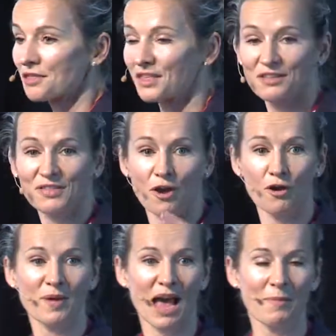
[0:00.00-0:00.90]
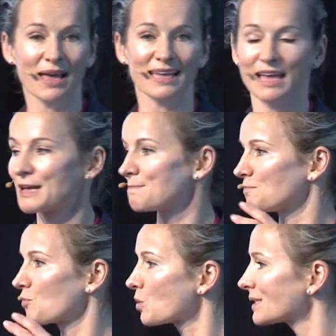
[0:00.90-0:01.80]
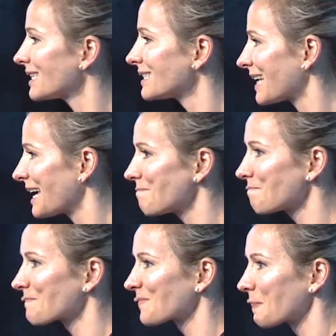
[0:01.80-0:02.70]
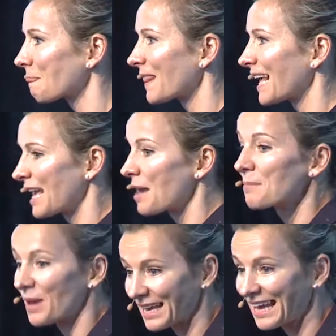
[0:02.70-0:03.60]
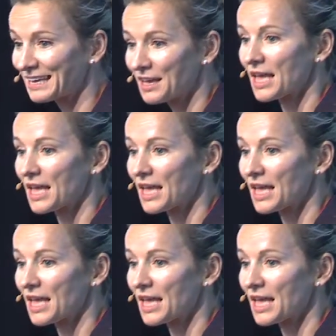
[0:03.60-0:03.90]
think the Obama, what was his name? Okay,